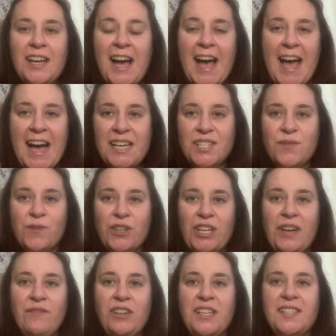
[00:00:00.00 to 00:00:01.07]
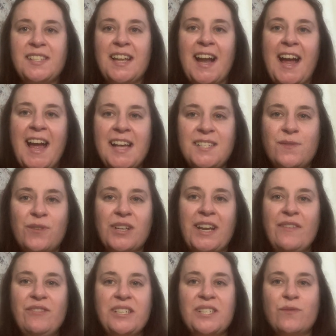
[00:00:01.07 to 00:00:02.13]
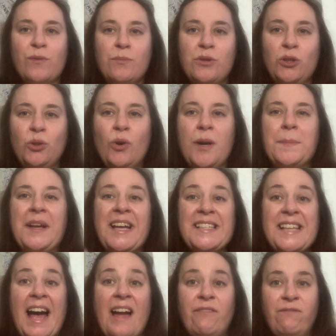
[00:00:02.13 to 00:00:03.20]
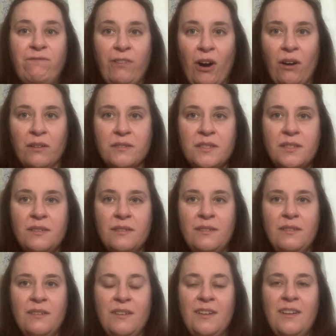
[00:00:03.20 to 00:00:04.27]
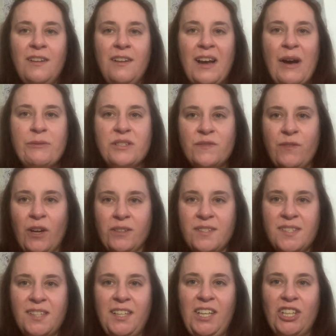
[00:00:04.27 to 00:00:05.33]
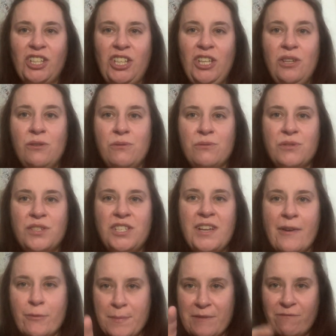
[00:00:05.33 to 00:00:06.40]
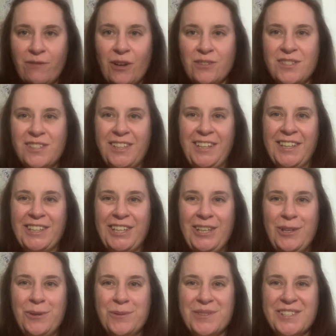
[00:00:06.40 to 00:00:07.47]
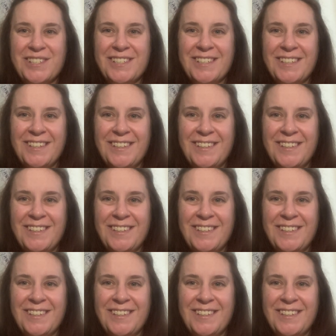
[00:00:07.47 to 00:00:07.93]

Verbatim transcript: I ask forgiveness and I ask forgiveness from the Lord because I fought. I was falsely accused. You ever been falsely accused?